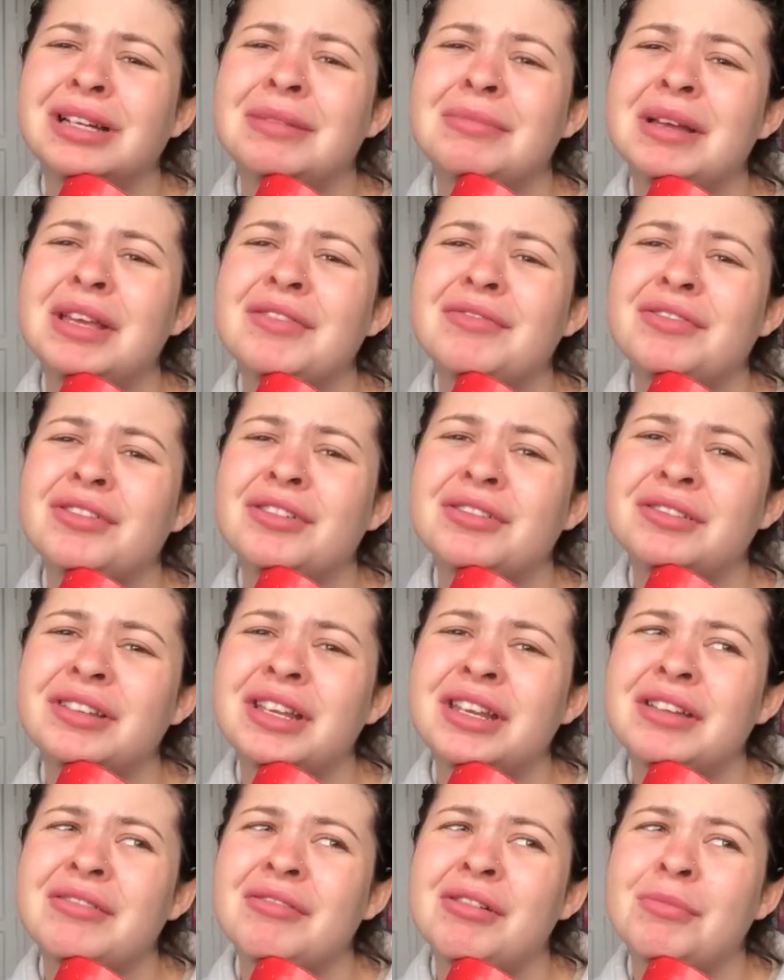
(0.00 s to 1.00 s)
Am a
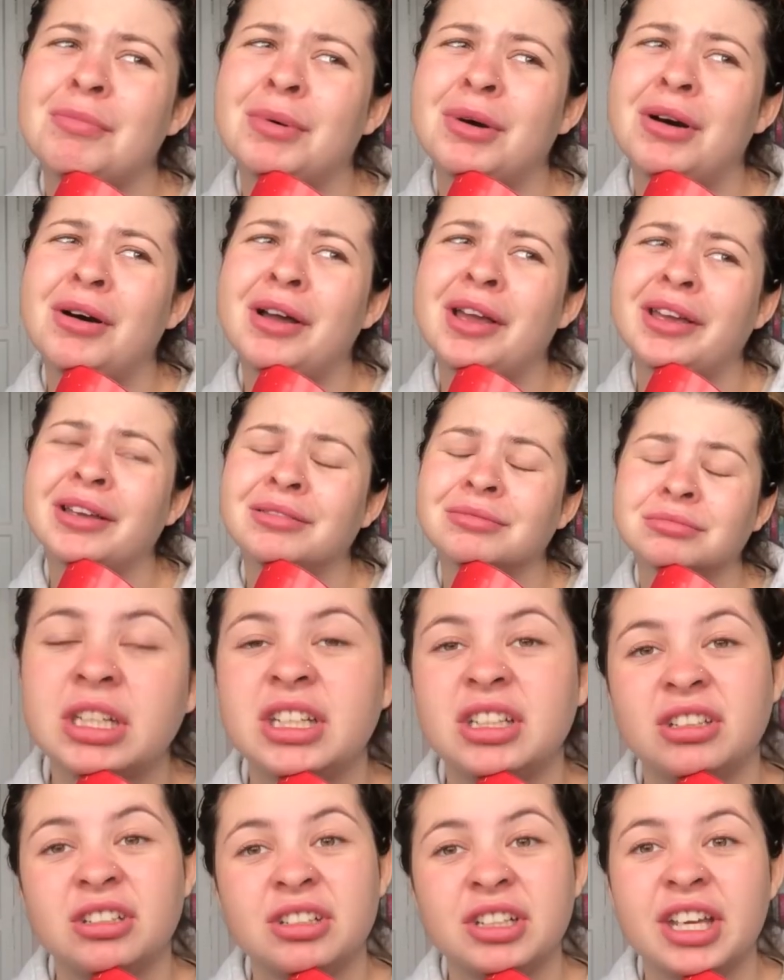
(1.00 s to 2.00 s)
14 year old boy?
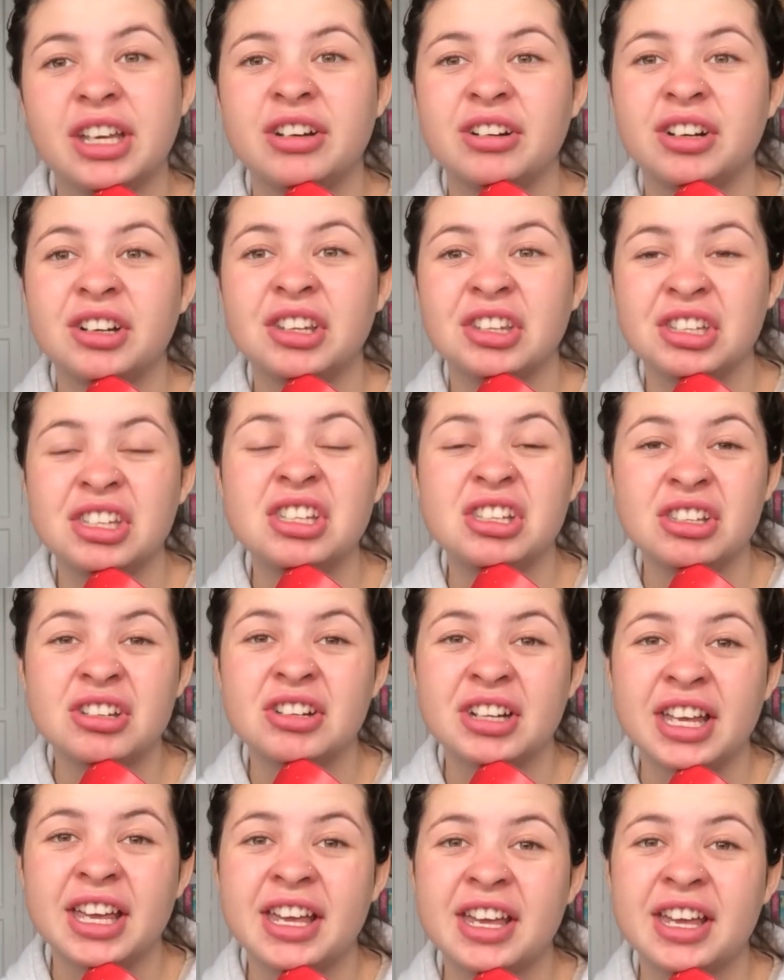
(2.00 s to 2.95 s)
You look it, hon. You look